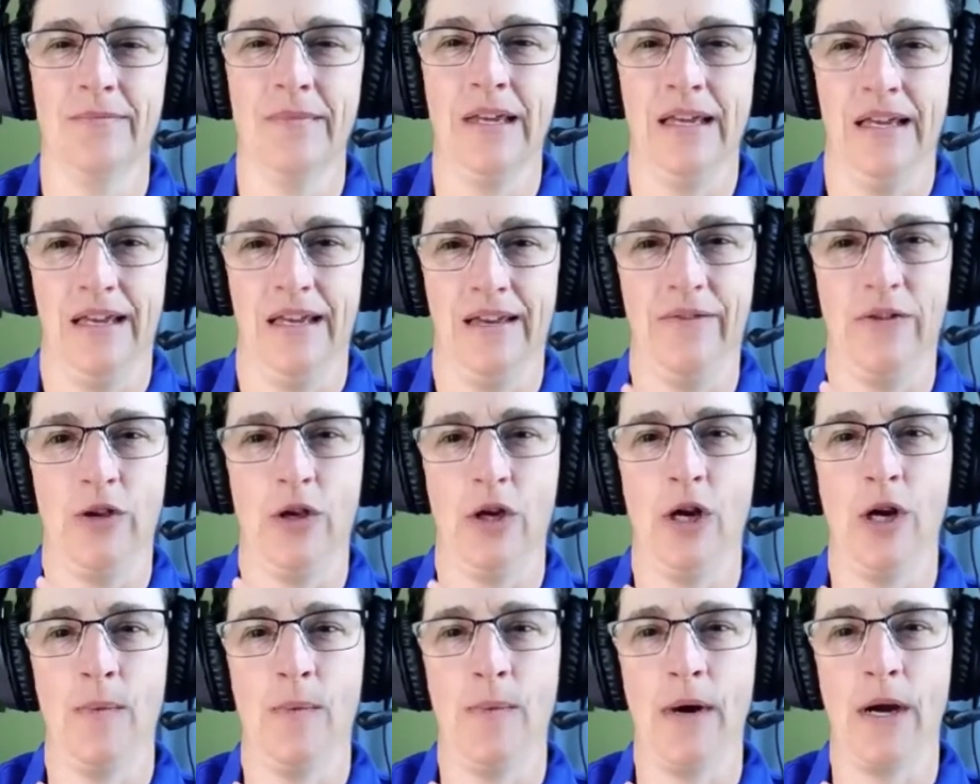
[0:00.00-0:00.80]
If you
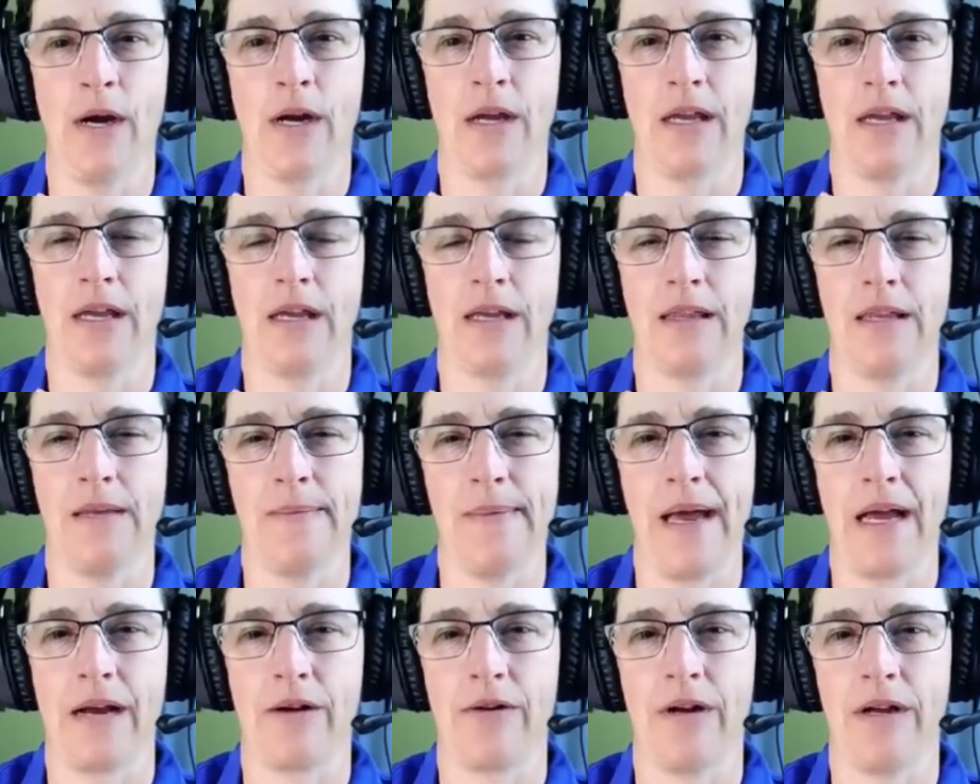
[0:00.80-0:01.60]
hear barking in the
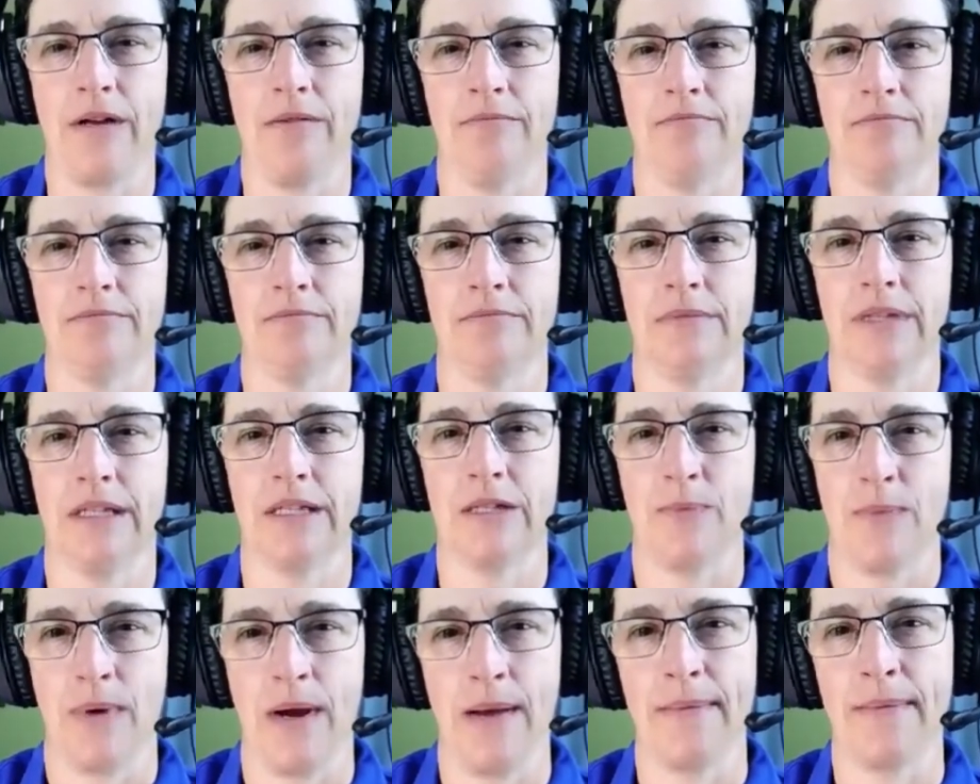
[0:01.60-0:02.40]
background, that's
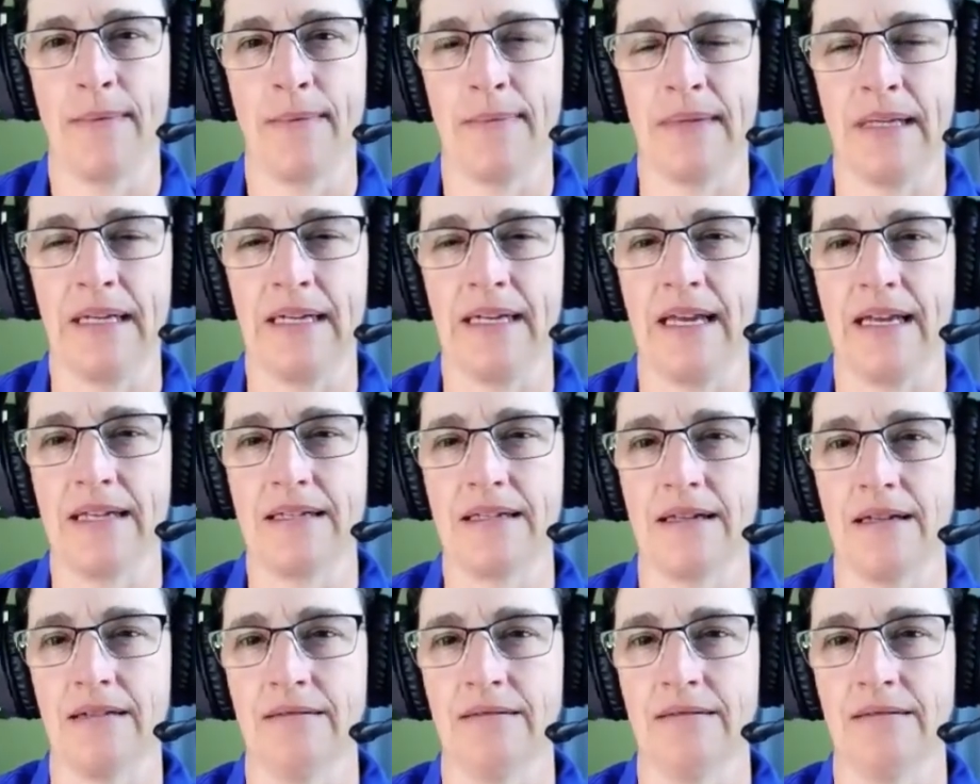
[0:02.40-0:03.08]
probably Nessa.